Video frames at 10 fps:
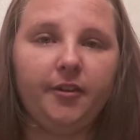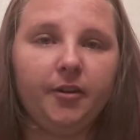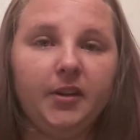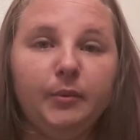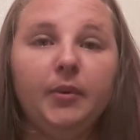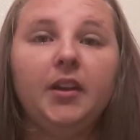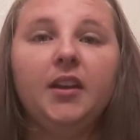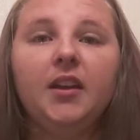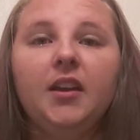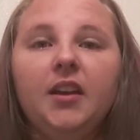throw up,
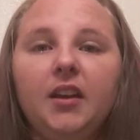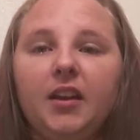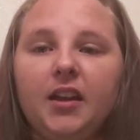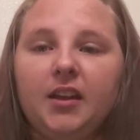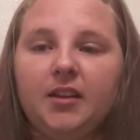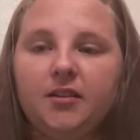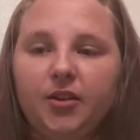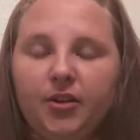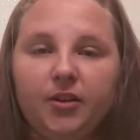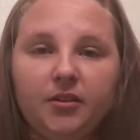
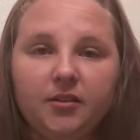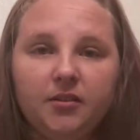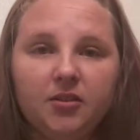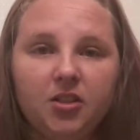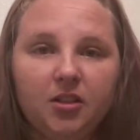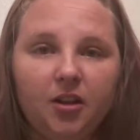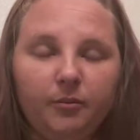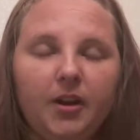and her